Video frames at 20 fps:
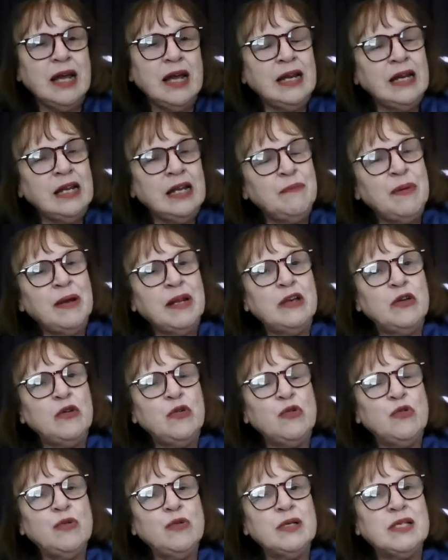Anybody
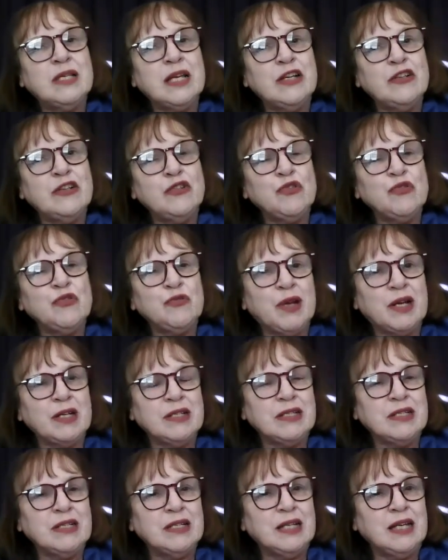who is
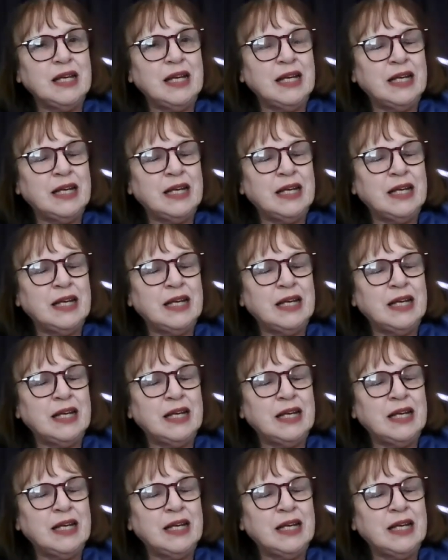interested